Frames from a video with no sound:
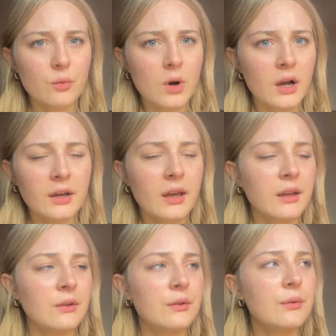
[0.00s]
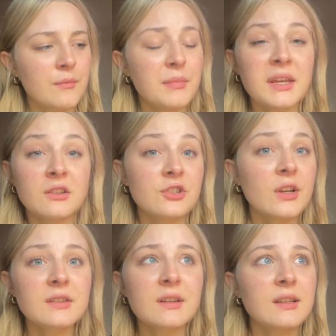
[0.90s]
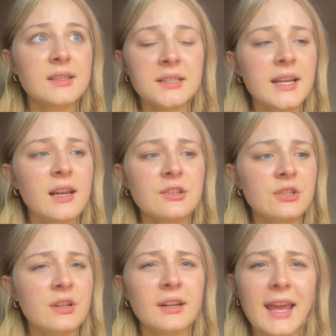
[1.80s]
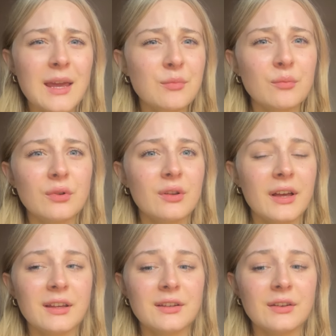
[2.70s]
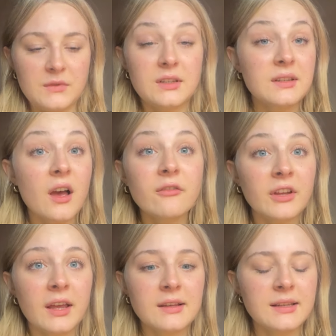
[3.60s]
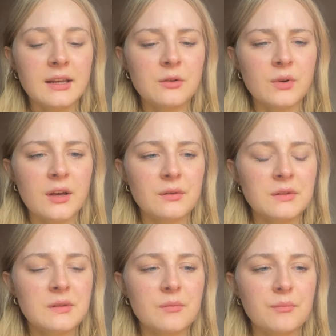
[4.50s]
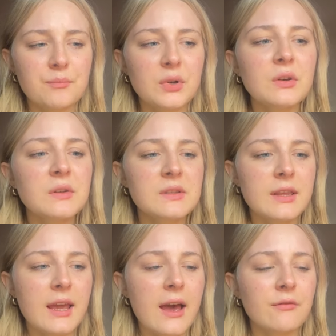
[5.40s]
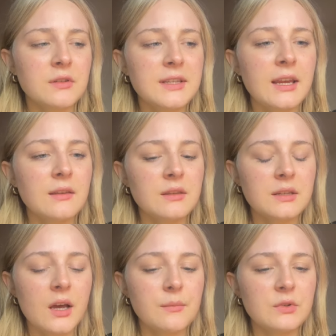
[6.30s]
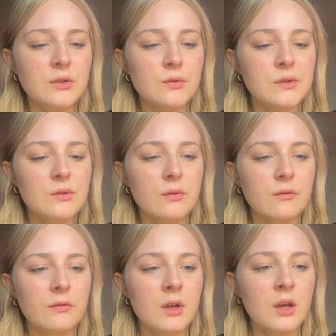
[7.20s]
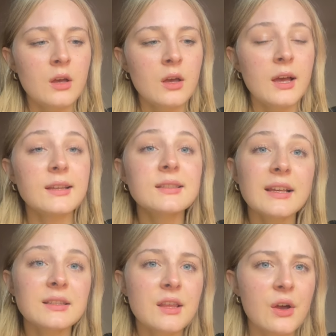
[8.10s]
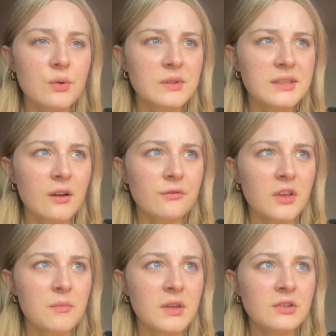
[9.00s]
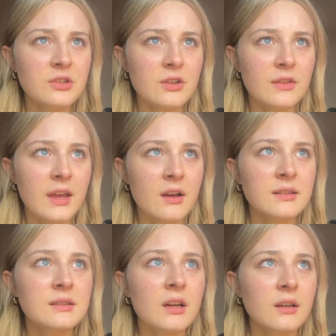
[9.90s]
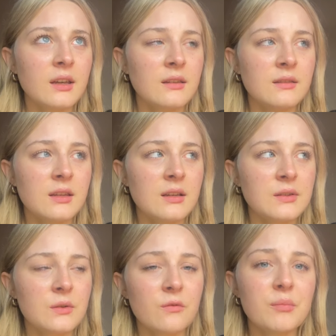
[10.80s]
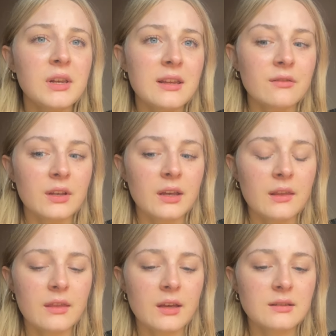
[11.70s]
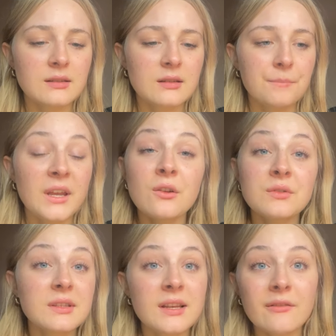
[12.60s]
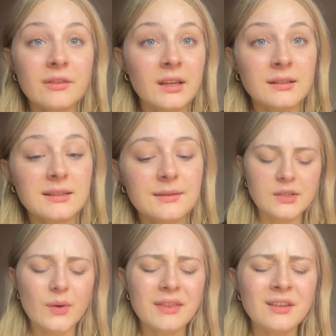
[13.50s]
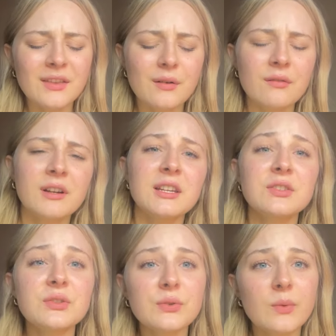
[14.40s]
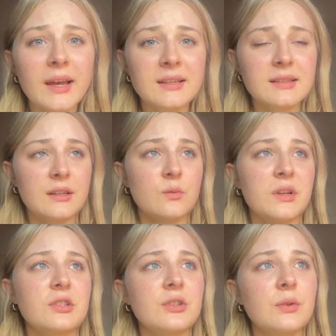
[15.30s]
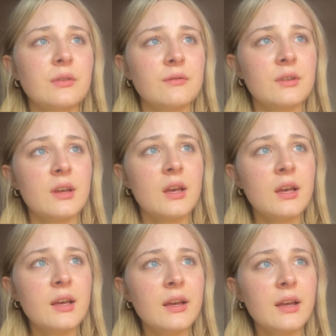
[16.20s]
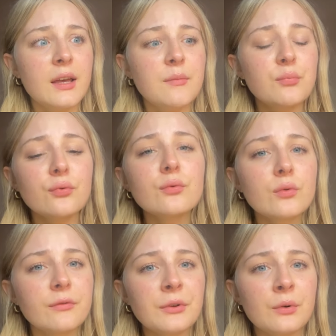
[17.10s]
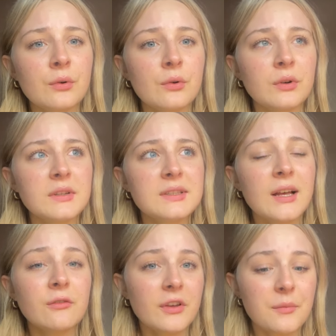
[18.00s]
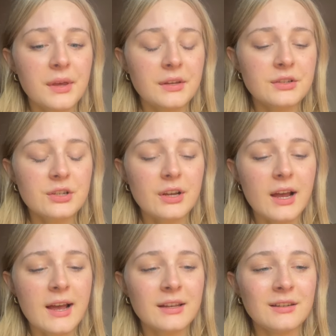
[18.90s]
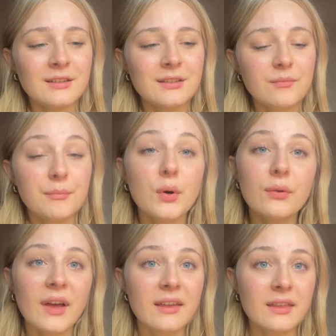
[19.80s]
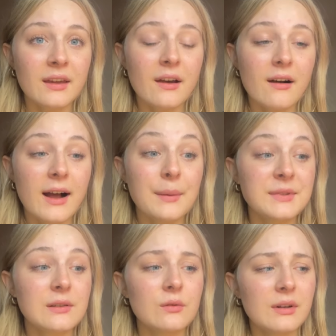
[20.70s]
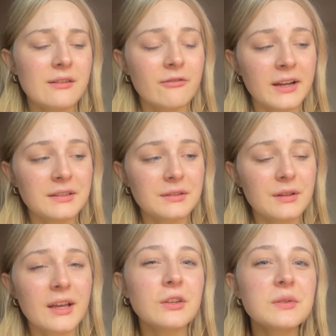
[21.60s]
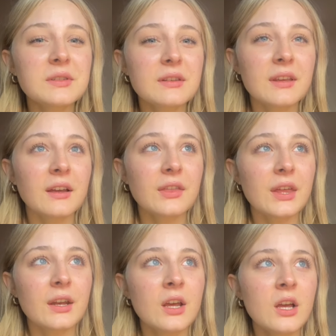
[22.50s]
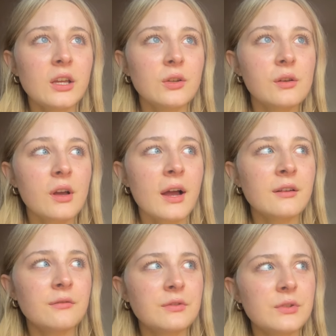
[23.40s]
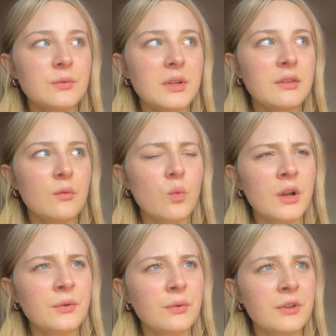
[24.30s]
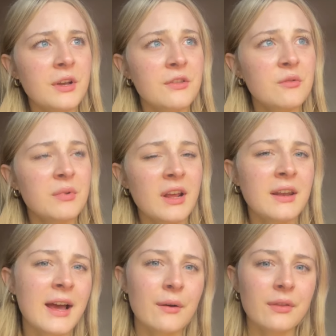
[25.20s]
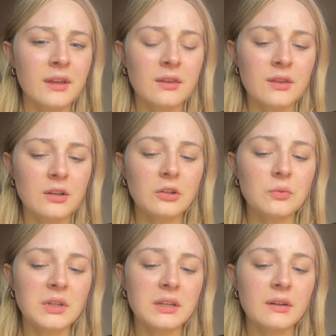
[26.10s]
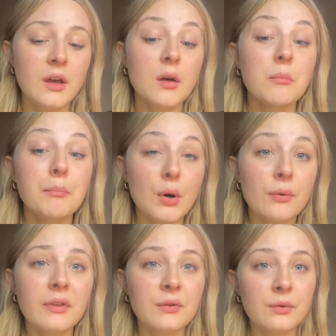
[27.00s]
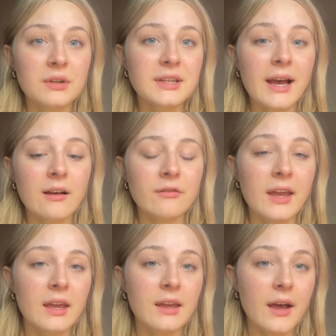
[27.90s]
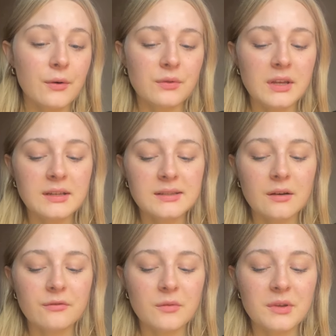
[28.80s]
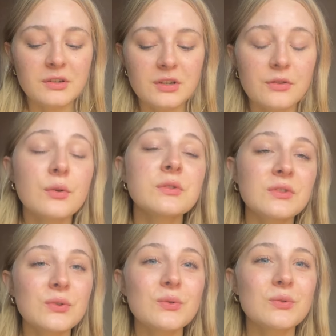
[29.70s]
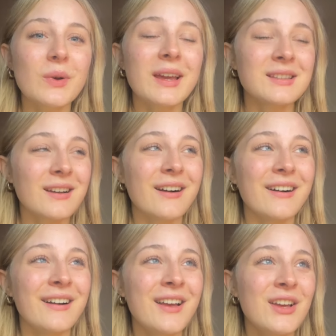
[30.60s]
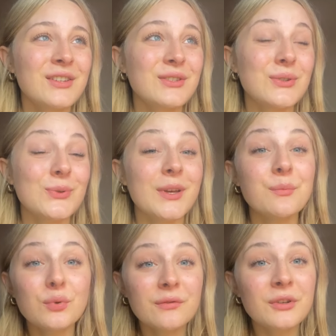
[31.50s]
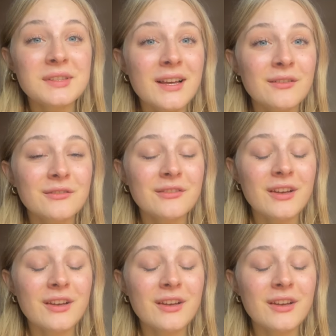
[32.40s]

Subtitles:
work and being just as intelligent and capable and deserving as anyone else, because they haven't taken the time to sort of assess their own self-image. They are stuck in the sort of believing that they don't deserve things. So I think there are really two ways in which you can improve your self-image, and both I think are absolutely vital. I used to think that you could kind of do either one or the other, but I now think that you need both in order to have a healthy self-image. And those two ways are to improve yourself